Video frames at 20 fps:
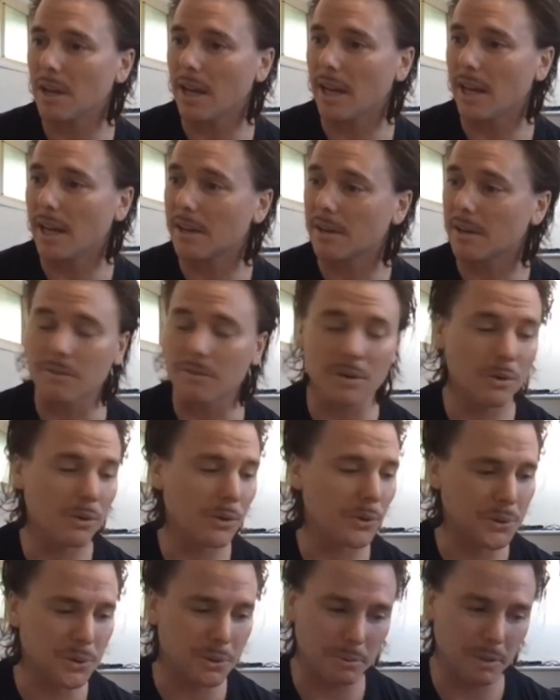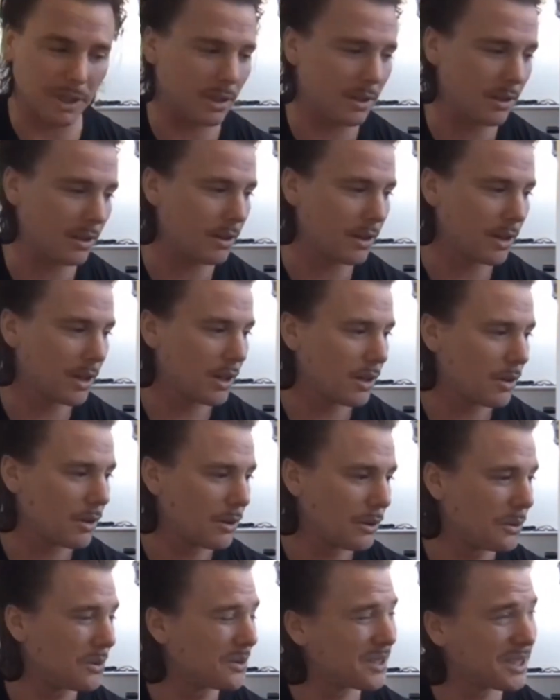and of course, when
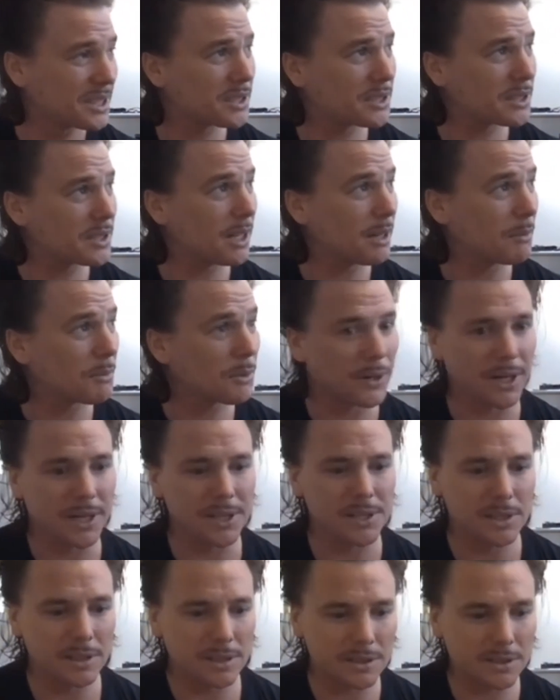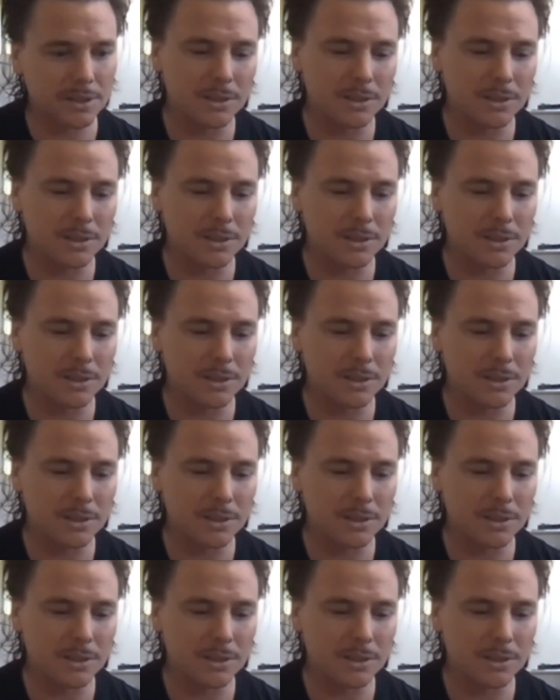all this craziness is